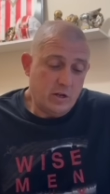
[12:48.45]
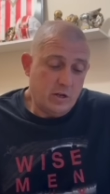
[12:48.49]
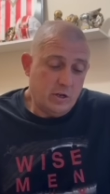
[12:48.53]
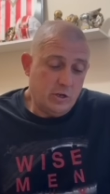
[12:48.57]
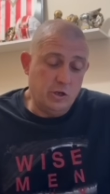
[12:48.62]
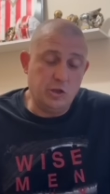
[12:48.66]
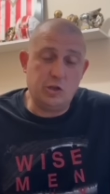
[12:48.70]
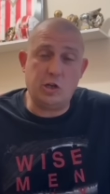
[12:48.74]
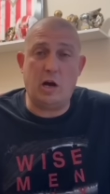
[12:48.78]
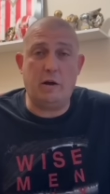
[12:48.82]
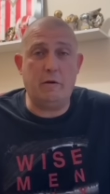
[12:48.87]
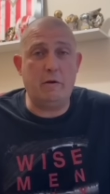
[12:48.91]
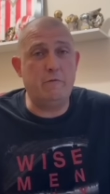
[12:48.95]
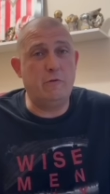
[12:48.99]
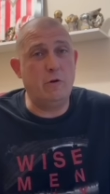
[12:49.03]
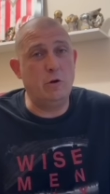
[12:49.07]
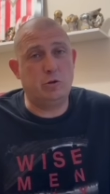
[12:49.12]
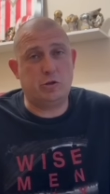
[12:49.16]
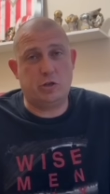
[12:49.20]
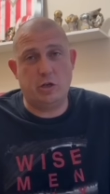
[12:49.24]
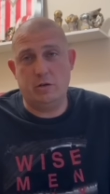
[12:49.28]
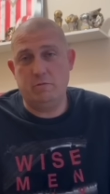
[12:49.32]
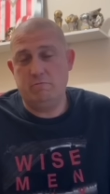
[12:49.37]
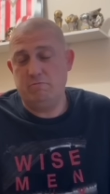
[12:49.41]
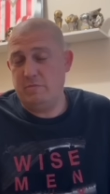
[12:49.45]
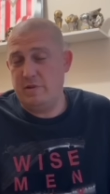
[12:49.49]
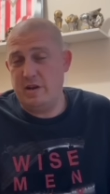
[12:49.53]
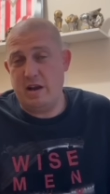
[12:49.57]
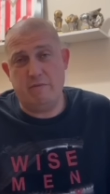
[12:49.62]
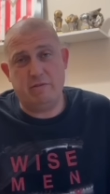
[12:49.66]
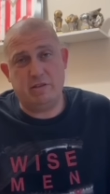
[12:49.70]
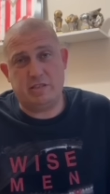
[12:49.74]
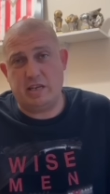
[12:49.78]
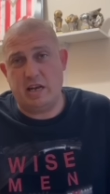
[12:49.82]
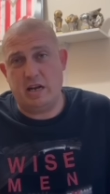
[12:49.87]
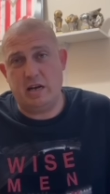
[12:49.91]
Nazari Rusin
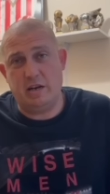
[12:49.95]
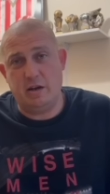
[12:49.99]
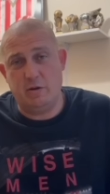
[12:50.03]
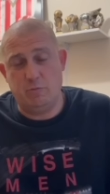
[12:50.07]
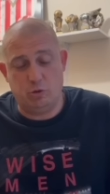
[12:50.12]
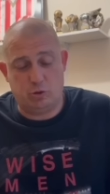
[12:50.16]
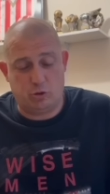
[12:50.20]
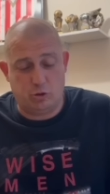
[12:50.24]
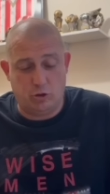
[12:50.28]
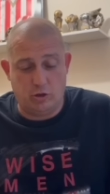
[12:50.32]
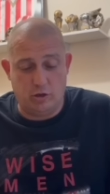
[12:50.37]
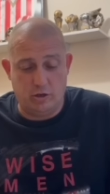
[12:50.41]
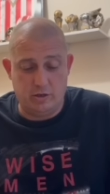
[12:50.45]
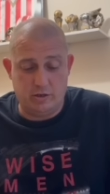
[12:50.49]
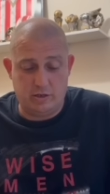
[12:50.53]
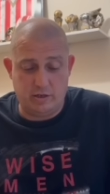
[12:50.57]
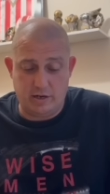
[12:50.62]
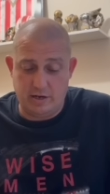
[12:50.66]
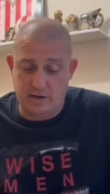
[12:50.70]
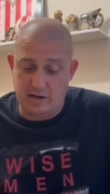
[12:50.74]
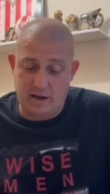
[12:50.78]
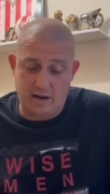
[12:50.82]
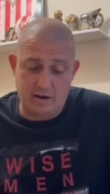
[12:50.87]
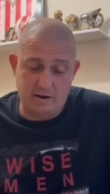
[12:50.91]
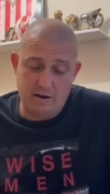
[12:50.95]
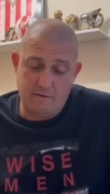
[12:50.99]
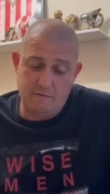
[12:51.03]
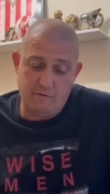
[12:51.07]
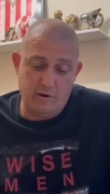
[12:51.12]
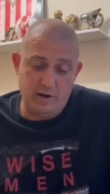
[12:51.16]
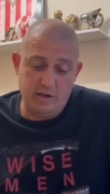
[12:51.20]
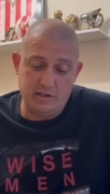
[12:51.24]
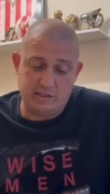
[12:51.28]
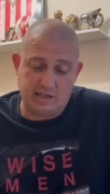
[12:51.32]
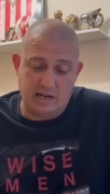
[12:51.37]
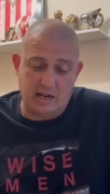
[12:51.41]
never settled in with Sunderland. Never
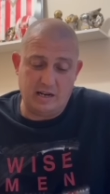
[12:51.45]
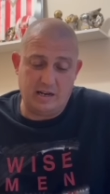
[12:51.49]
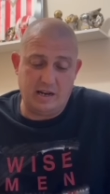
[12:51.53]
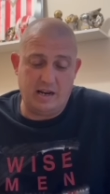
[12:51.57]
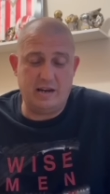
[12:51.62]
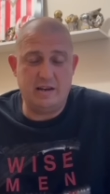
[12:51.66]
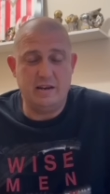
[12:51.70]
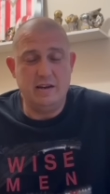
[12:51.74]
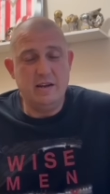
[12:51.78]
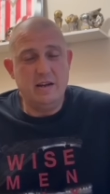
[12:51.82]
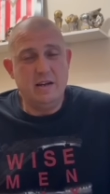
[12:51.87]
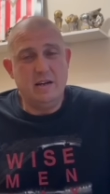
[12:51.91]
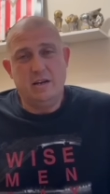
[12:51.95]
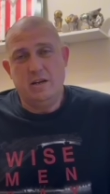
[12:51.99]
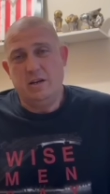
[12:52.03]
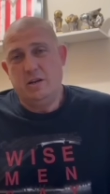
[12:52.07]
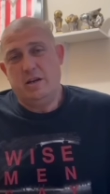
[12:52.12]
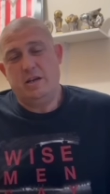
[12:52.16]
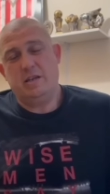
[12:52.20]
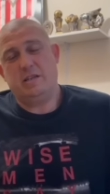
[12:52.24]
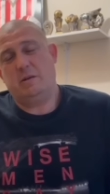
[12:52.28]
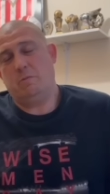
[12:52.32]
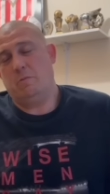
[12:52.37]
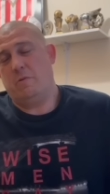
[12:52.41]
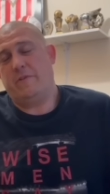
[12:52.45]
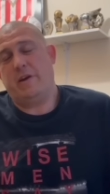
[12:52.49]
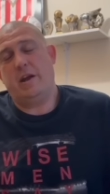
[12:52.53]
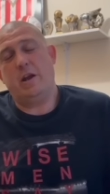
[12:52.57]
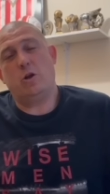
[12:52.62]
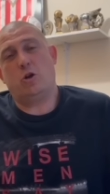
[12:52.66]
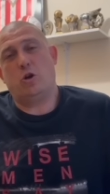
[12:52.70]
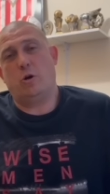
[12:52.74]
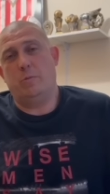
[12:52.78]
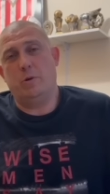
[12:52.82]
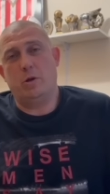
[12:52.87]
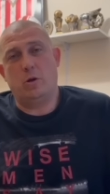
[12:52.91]
really settled in. We're getting
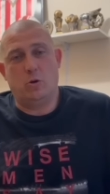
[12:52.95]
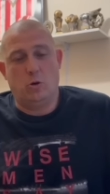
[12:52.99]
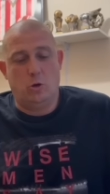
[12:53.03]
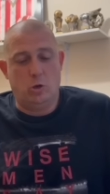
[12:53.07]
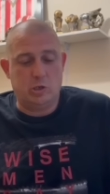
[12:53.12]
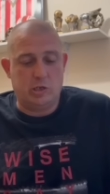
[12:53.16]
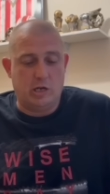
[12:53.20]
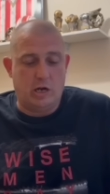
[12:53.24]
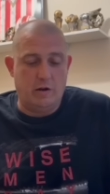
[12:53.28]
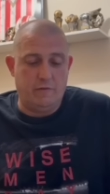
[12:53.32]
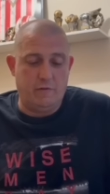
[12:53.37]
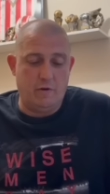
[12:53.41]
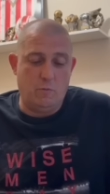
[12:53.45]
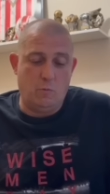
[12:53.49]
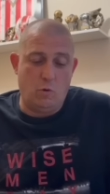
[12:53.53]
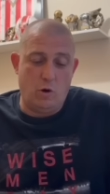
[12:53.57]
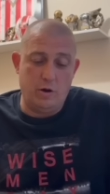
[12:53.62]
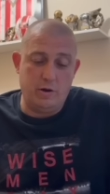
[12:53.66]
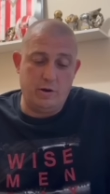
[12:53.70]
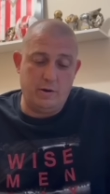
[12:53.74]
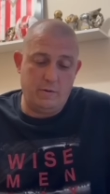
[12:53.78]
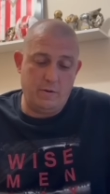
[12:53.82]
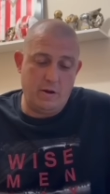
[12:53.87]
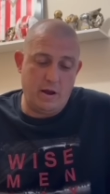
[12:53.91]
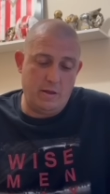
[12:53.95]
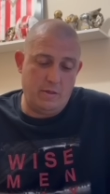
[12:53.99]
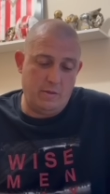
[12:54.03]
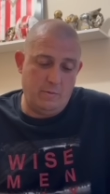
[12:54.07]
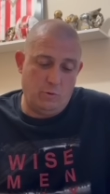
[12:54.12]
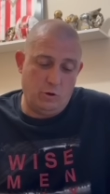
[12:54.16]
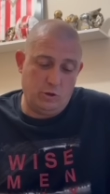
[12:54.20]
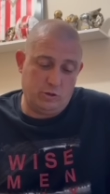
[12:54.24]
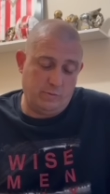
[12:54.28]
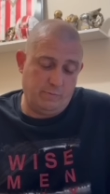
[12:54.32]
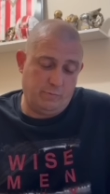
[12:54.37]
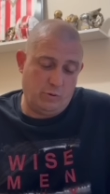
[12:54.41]
a couple of goals out of him. One, the
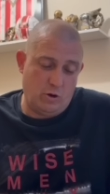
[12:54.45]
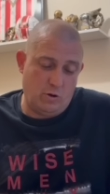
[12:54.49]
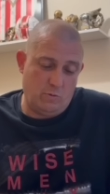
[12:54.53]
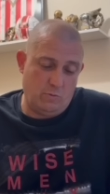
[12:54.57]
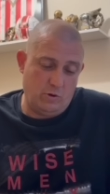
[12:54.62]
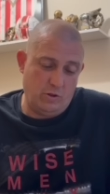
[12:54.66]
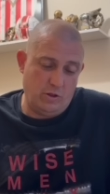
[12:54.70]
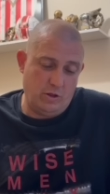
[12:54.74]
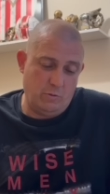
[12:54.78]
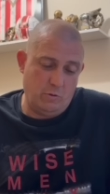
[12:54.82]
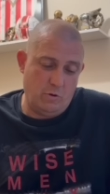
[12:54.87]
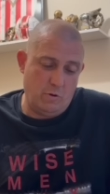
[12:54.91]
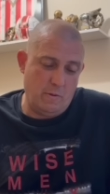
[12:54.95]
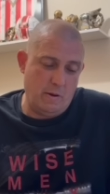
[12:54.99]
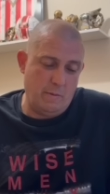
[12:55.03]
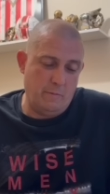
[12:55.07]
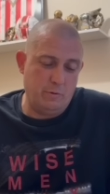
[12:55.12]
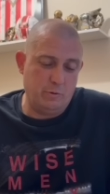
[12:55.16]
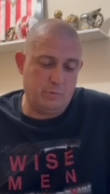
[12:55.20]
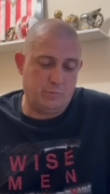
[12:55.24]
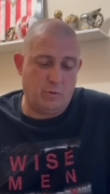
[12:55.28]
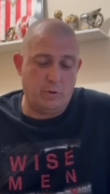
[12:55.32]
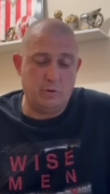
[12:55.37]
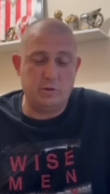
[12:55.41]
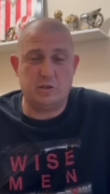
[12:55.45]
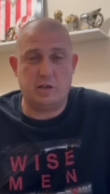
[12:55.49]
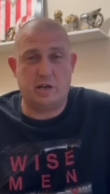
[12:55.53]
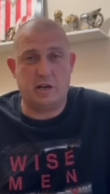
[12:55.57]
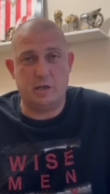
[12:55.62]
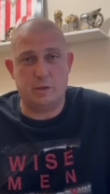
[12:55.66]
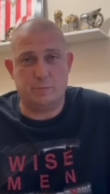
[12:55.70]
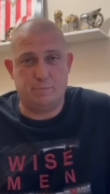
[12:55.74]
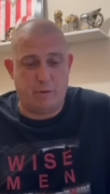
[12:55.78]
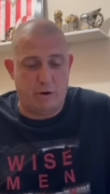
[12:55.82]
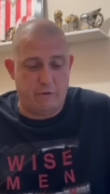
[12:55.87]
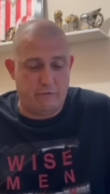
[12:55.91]
most important one that we remember was probably
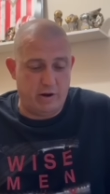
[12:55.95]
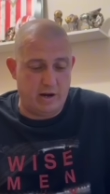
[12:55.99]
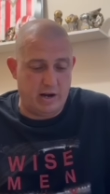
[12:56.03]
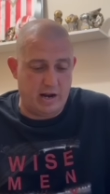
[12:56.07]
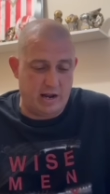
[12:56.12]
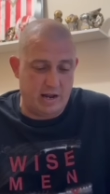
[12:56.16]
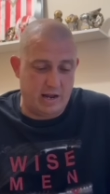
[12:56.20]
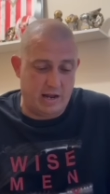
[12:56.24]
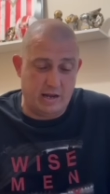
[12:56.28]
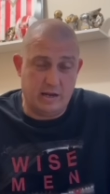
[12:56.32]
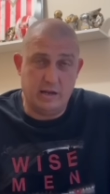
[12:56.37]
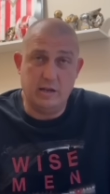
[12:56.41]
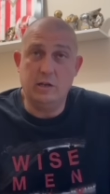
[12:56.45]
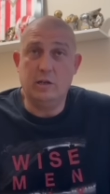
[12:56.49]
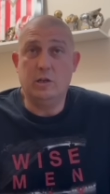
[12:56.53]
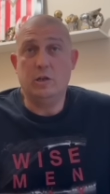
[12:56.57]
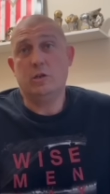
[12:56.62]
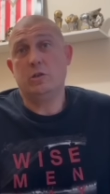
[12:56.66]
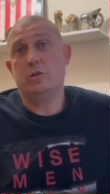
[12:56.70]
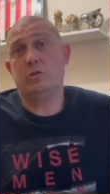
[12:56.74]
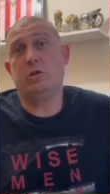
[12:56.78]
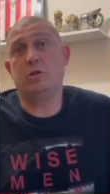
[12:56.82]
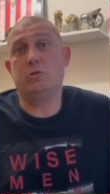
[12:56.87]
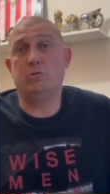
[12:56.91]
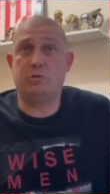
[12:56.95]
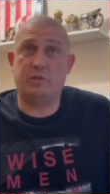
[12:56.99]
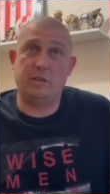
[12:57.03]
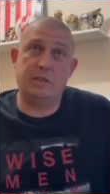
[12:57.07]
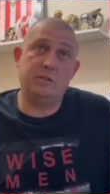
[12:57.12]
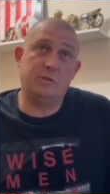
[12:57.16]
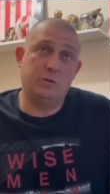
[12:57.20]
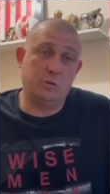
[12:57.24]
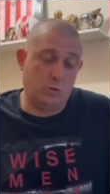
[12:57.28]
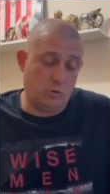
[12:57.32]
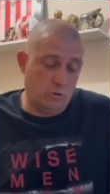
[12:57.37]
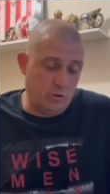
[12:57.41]
against Borough 2
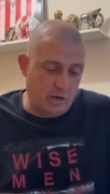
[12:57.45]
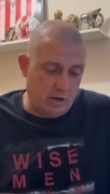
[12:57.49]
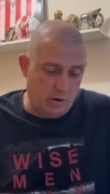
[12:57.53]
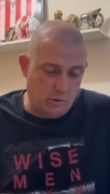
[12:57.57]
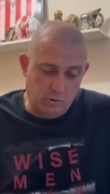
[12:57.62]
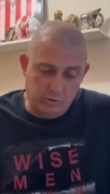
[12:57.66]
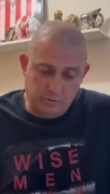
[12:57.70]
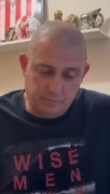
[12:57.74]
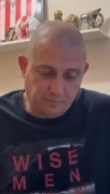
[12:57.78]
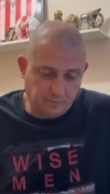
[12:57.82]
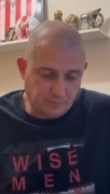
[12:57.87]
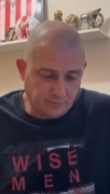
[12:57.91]
seasons ago now.